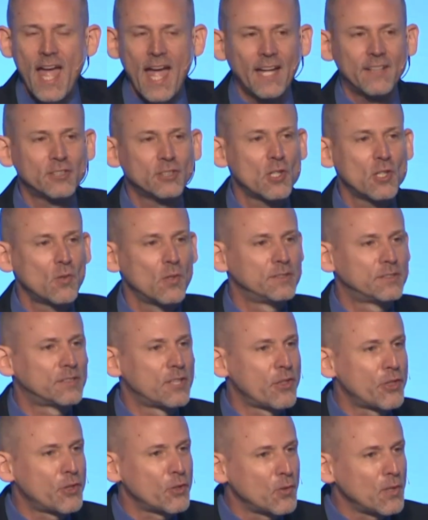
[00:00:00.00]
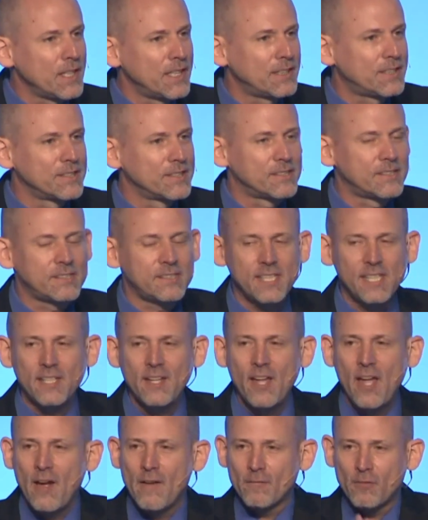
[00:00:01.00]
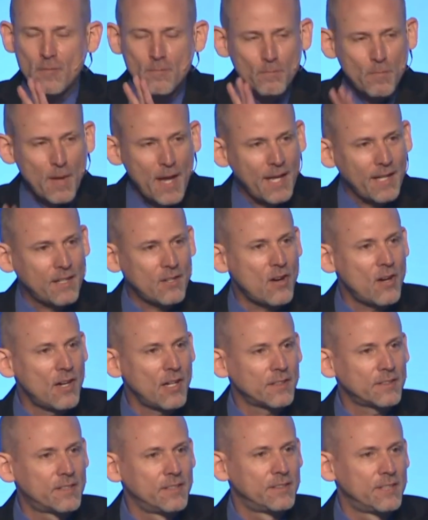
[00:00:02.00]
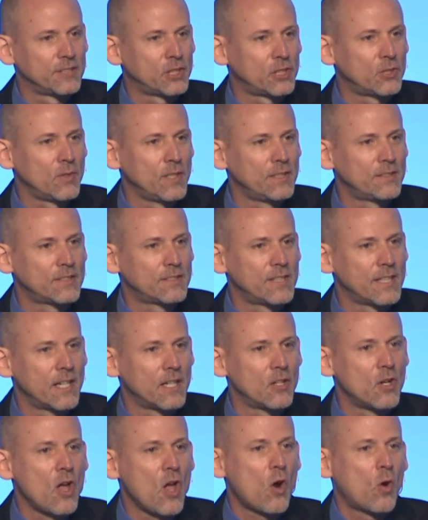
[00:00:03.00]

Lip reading: And so it was thrilling to see from Bangkok, the streets there,